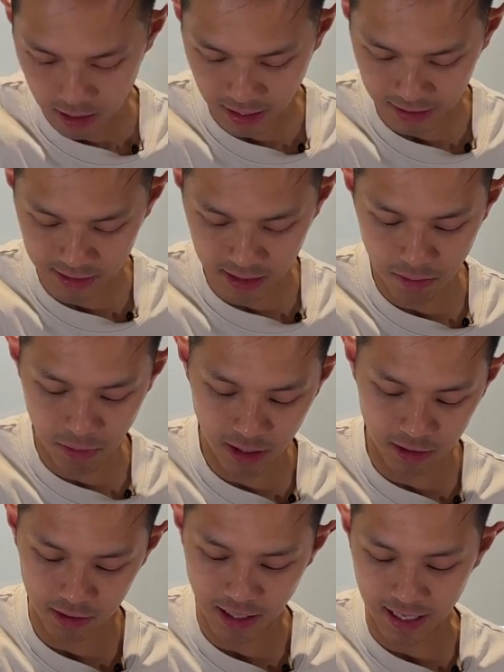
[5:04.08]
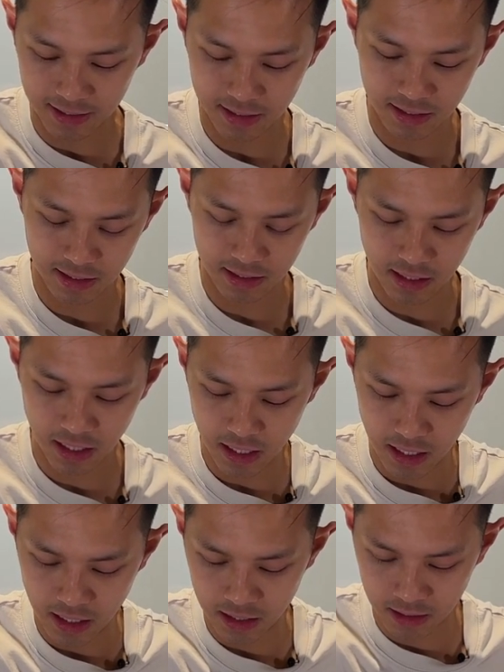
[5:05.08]
Get some under that
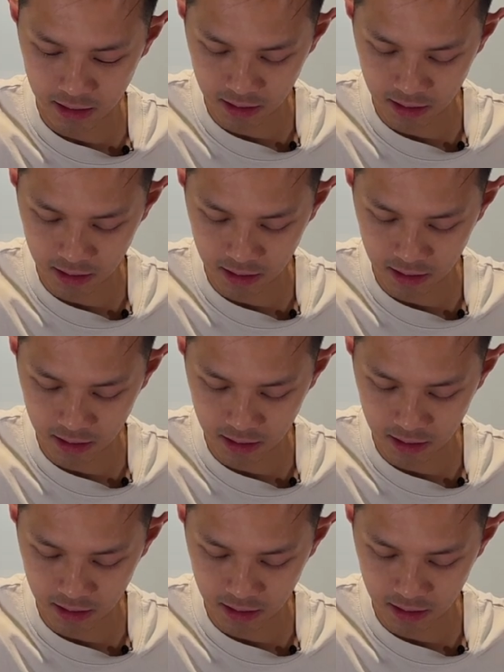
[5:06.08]
skin.